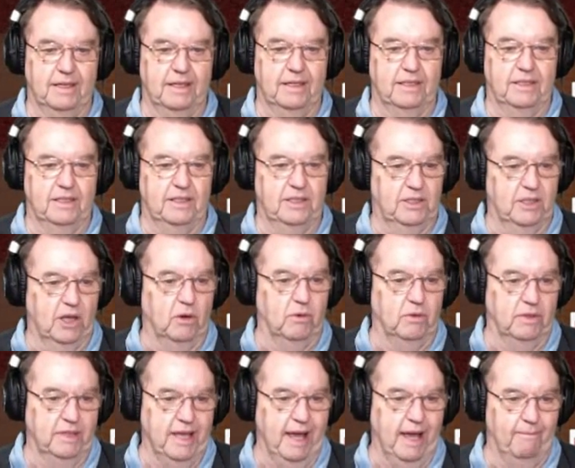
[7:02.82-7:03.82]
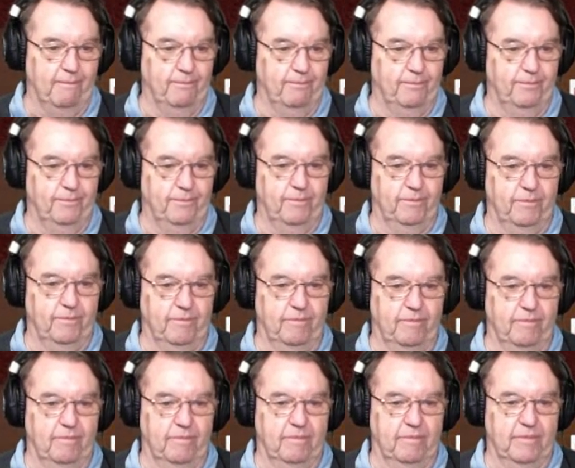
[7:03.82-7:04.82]
So yeah,
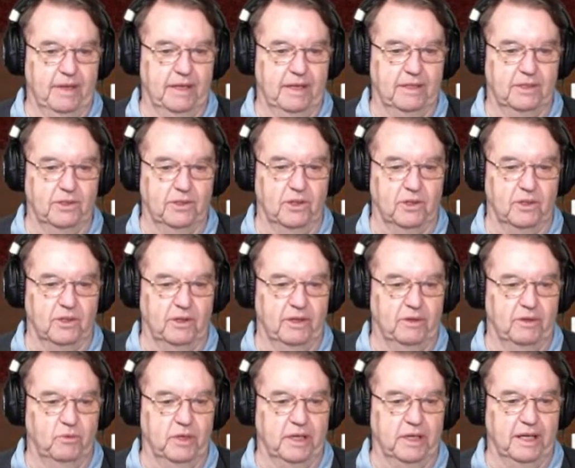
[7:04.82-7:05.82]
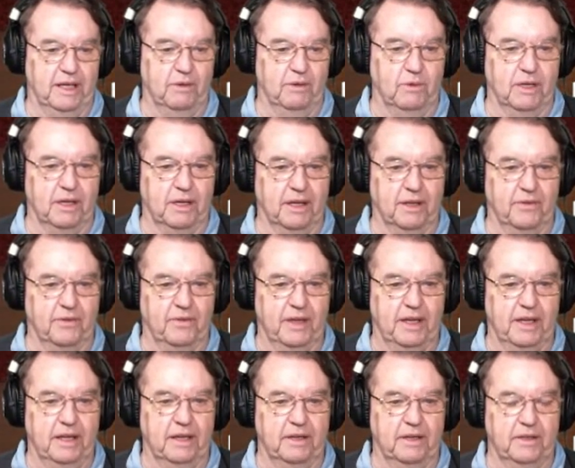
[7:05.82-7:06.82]
it's not really what I
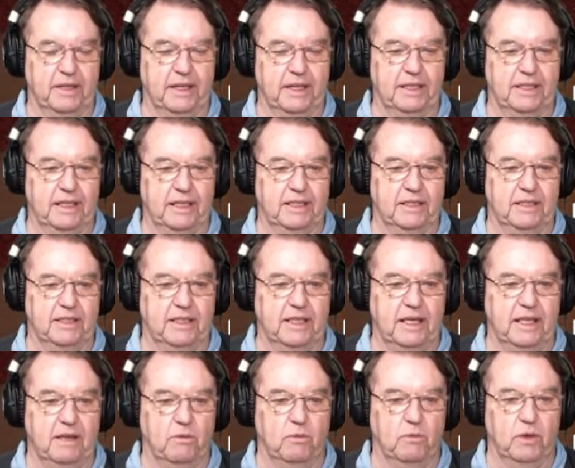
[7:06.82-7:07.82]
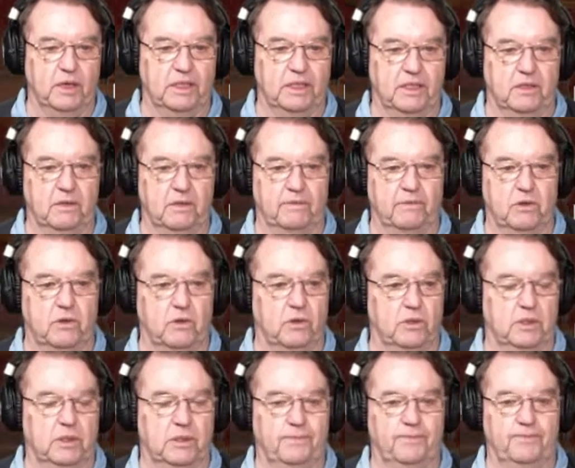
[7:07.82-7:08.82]
feel. This is the wizard, of
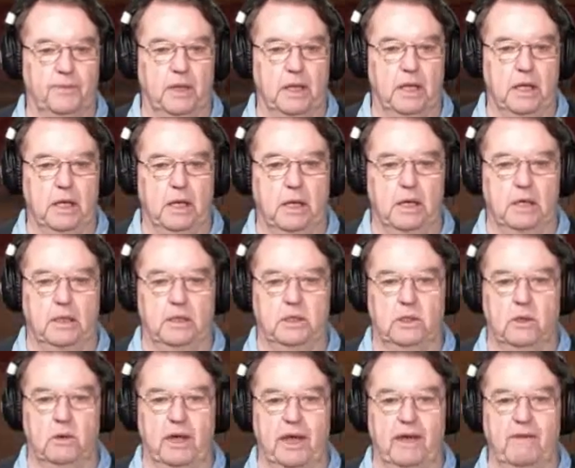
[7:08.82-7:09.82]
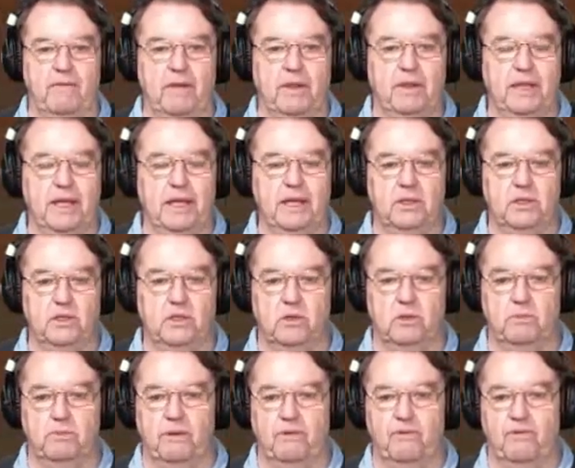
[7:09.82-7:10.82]
course. So everything
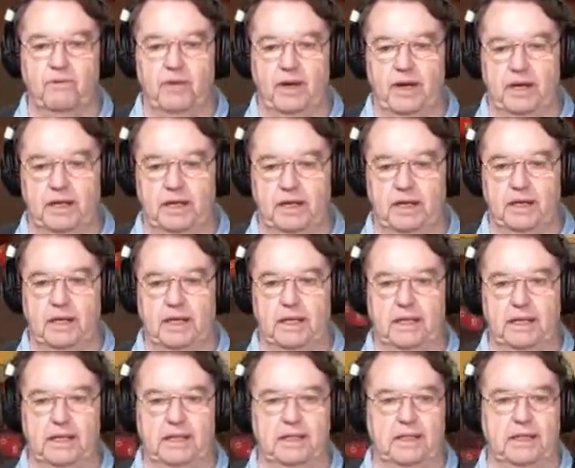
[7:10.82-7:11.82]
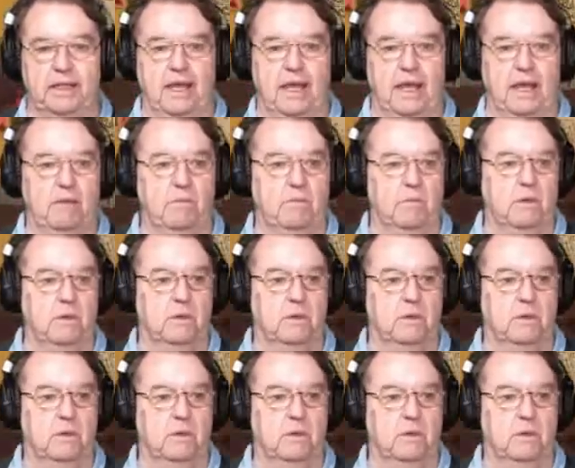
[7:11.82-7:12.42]
should be fine in this game,